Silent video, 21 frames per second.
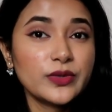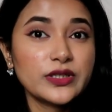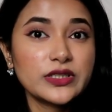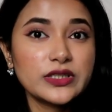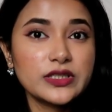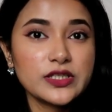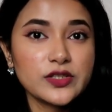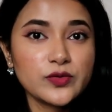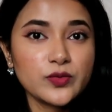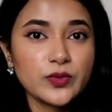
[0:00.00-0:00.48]

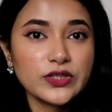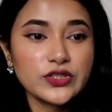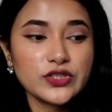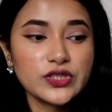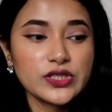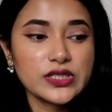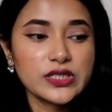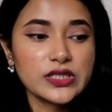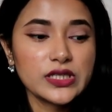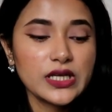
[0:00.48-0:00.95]
But this one
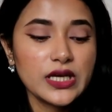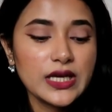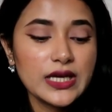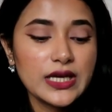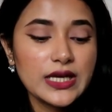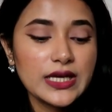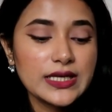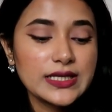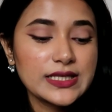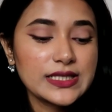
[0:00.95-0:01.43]
just
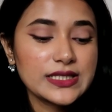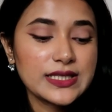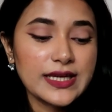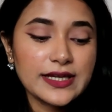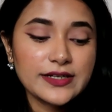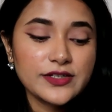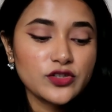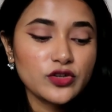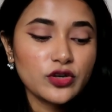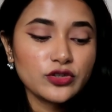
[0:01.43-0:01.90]

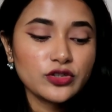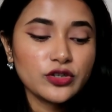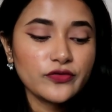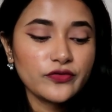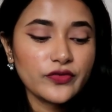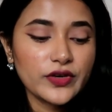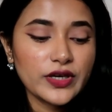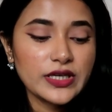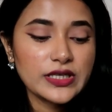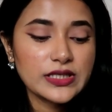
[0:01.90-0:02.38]
sets on your
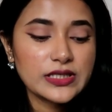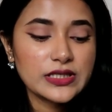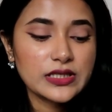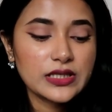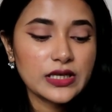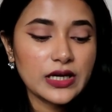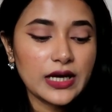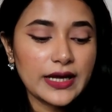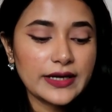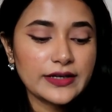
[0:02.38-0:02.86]

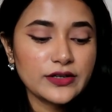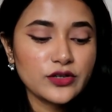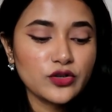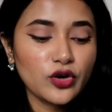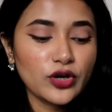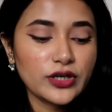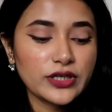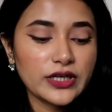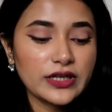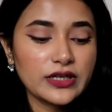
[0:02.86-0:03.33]
face, and
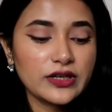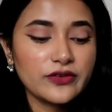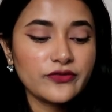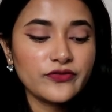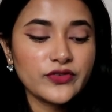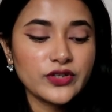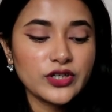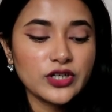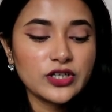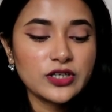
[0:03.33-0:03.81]
not in
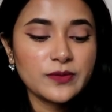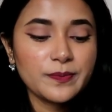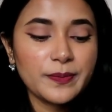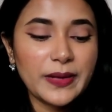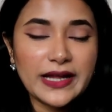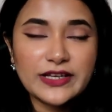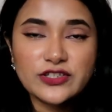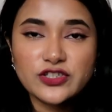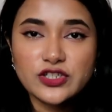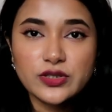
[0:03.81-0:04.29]
a weird
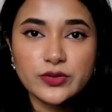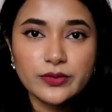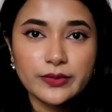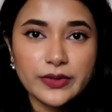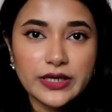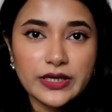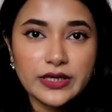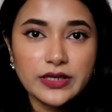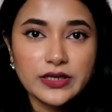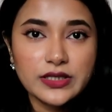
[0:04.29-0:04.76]
patchy
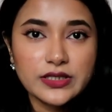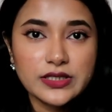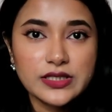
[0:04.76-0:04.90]
way.